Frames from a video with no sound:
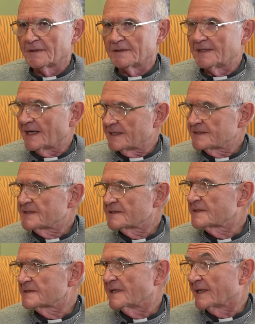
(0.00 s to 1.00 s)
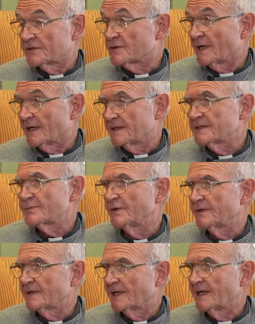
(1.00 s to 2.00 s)
dioceses like
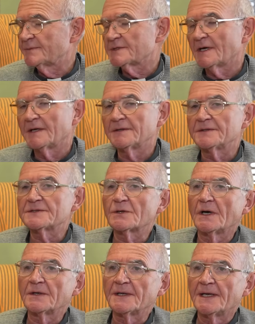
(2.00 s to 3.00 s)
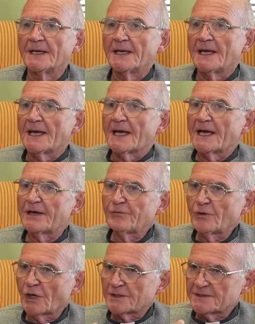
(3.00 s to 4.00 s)
Johannesburg, Cape Town and so on
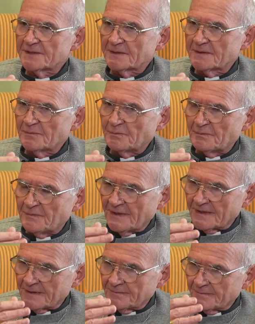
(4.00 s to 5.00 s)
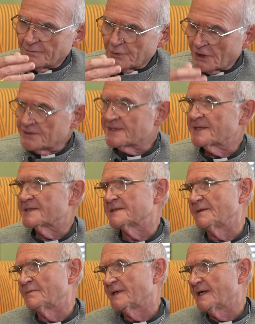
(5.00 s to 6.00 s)
have got processes
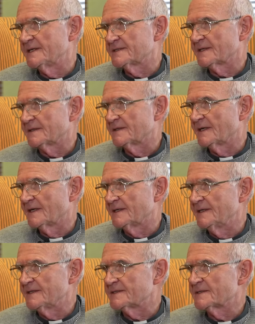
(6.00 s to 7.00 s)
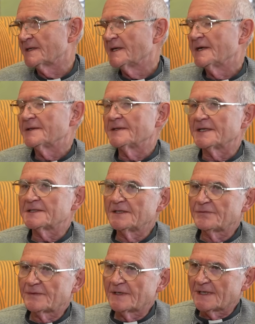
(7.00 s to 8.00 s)
in place at least, that
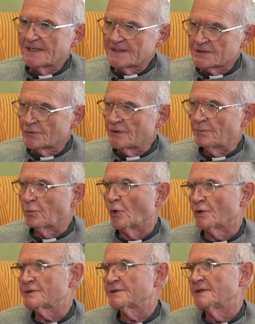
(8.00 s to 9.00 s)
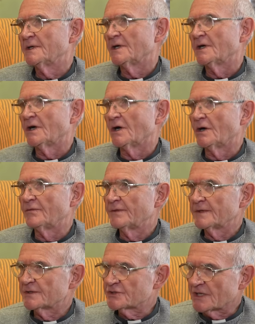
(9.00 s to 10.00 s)
if there is a report of
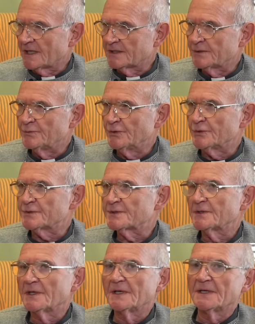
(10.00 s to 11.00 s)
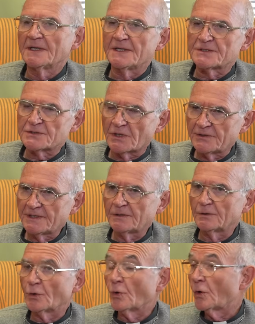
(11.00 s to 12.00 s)
child abuse,
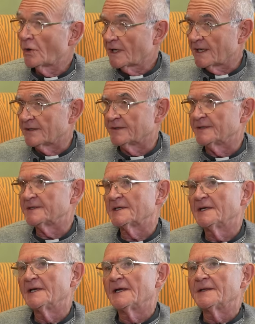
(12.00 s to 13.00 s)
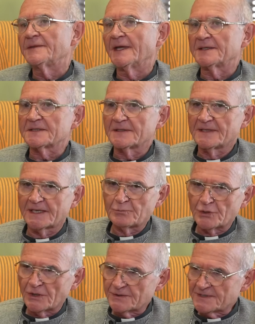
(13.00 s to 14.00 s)
historical or current, that
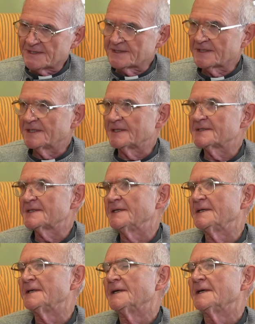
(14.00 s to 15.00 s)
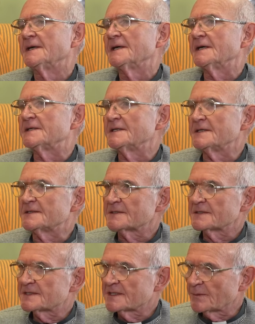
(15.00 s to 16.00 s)
process kicks in. It is
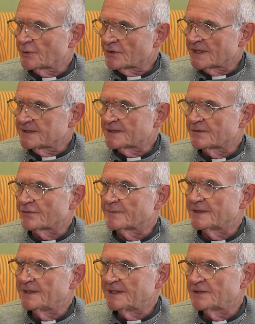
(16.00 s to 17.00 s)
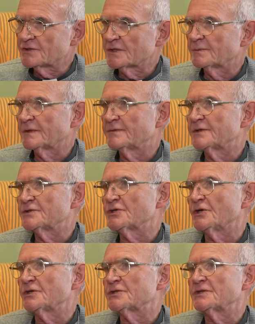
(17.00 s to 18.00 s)
separated from the leadership of the
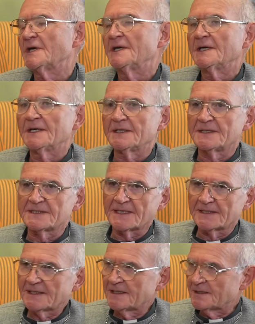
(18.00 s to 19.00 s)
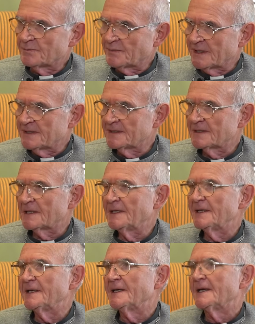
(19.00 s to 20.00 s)
church. It is done
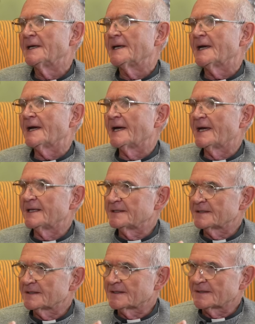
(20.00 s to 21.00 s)
independently, and